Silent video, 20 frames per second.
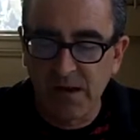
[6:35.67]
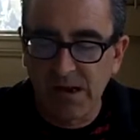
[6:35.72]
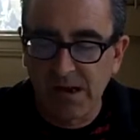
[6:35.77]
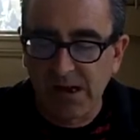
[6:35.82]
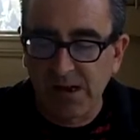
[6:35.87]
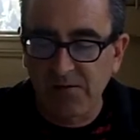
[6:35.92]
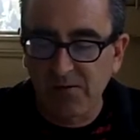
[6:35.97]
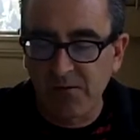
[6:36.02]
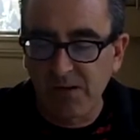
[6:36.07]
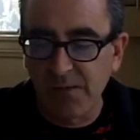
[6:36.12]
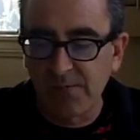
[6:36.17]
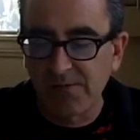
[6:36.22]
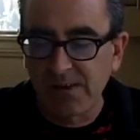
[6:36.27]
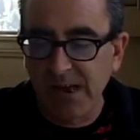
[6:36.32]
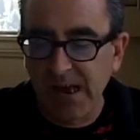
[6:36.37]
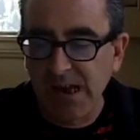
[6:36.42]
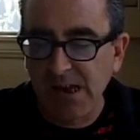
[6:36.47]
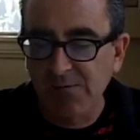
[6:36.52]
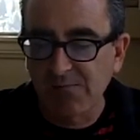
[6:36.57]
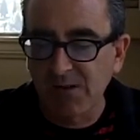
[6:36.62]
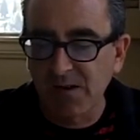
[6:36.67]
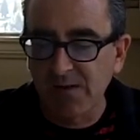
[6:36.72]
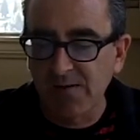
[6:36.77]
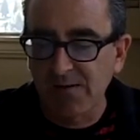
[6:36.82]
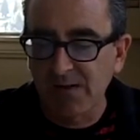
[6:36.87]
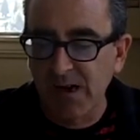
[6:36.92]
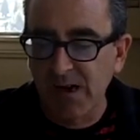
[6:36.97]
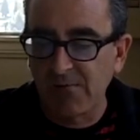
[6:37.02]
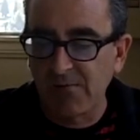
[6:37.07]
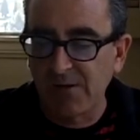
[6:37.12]
He trims
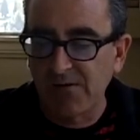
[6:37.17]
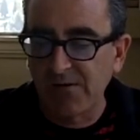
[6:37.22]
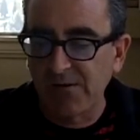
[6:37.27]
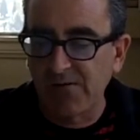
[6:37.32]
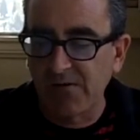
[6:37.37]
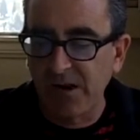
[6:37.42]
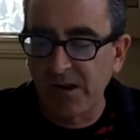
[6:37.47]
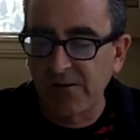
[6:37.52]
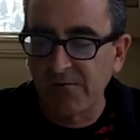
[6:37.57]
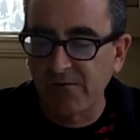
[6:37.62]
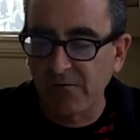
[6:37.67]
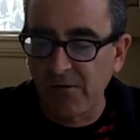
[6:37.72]
aimless and retrograde